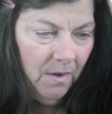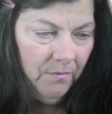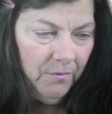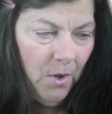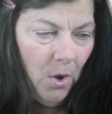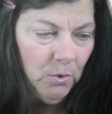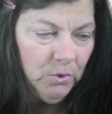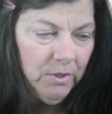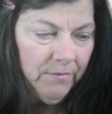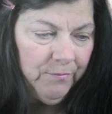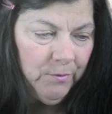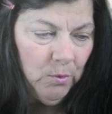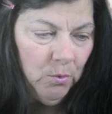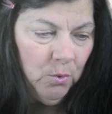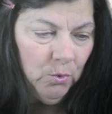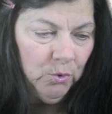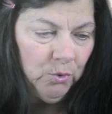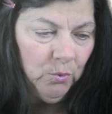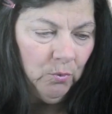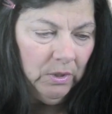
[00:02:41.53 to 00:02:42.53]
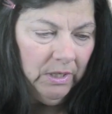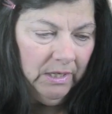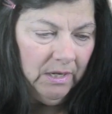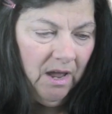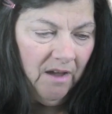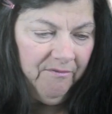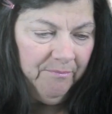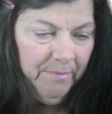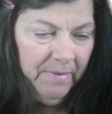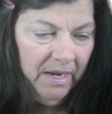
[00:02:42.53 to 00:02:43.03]
Those of you who truly
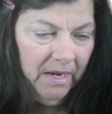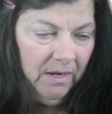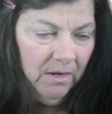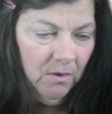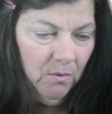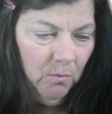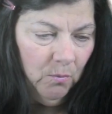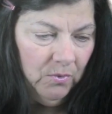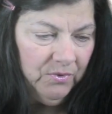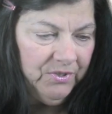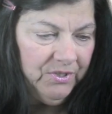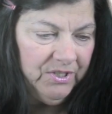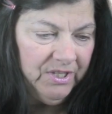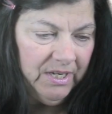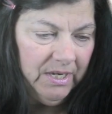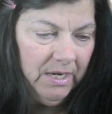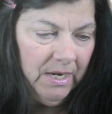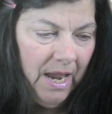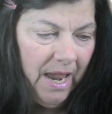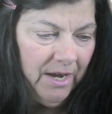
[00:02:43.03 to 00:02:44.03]
love me will see